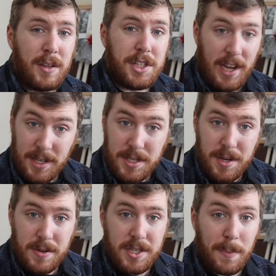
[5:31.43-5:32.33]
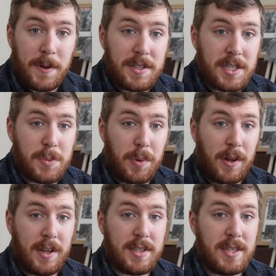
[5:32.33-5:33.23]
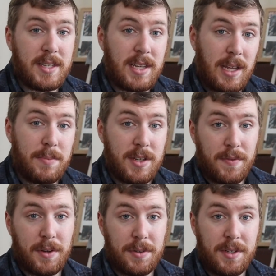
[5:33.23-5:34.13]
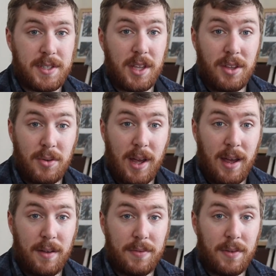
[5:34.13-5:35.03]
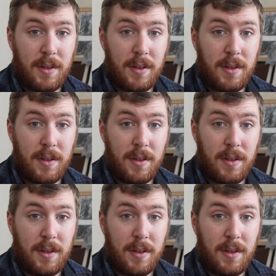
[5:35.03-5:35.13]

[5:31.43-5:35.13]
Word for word: Chances are someone has experienced the same difficulties that you have.